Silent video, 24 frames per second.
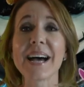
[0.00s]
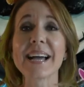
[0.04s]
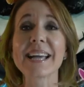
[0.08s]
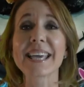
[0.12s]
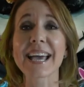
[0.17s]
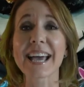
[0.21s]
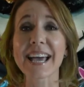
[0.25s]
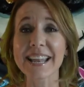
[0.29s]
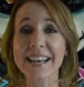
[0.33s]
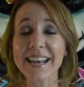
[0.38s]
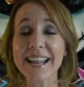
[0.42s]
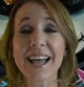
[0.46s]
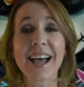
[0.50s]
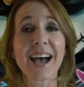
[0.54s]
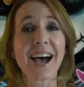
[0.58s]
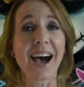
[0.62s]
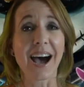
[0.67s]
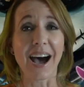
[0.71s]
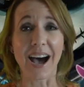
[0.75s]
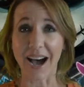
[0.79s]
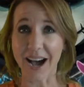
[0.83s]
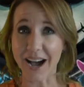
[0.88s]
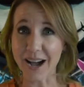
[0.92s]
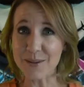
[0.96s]
Again,
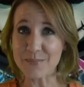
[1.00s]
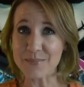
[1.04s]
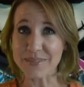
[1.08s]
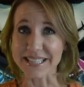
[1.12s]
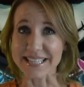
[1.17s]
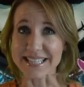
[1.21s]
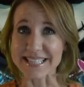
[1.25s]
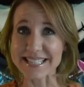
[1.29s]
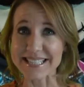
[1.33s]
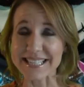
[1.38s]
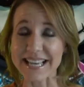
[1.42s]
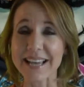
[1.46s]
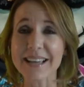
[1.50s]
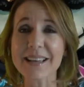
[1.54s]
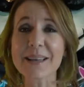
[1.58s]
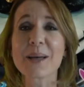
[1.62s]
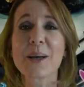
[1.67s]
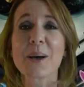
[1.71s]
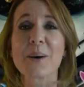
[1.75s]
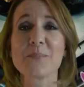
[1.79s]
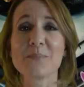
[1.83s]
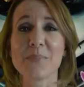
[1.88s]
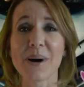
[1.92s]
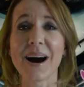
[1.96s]
I'm Lisa.
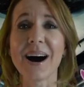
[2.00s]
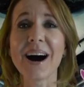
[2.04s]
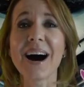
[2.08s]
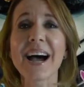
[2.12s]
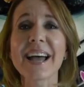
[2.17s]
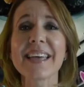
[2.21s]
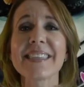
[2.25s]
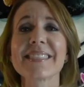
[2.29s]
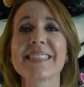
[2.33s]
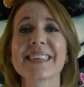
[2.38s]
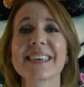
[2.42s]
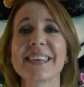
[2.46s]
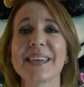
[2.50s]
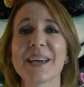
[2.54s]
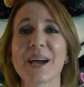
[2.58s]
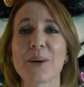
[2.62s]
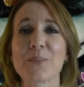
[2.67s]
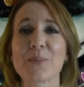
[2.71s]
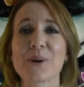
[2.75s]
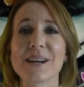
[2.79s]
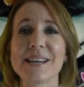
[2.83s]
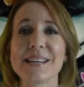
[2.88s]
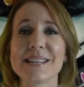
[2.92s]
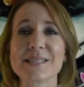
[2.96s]
Behind the
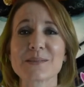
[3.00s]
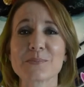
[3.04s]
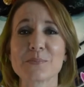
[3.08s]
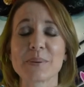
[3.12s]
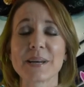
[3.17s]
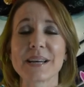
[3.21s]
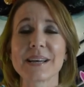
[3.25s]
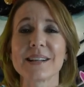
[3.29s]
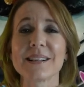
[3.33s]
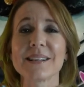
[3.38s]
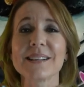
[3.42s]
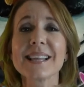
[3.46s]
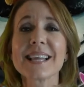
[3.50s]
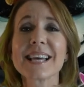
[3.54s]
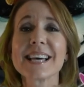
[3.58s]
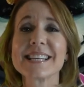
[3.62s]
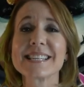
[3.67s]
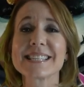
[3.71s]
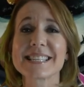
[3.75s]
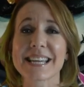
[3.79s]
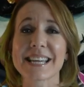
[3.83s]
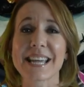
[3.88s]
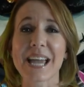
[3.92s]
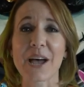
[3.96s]
camera is Bill.
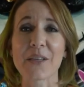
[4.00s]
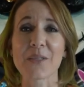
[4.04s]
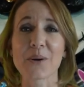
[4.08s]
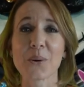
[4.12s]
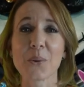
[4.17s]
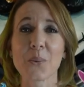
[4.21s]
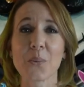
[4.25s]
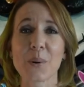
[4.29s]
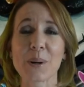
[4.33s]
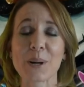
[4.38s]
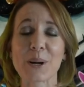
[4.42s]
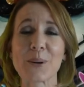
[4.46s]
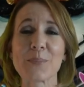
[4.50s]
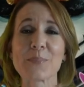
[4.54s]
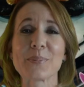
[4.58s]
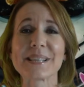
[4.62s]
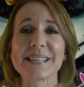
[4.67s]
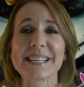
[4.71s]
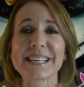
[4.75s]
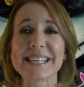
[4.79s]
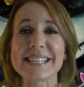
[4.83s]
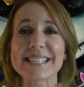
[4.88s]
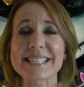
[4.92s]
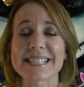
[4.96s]
Together, we're
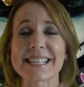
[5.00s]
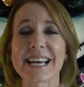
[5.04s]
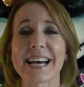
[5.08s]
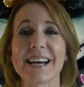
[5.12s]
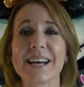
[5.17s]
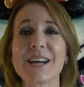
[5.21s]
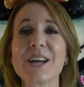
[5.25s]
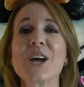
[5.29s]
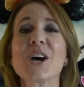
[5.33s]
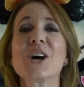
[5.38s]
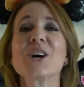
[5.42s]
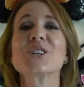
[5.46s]
Billisa.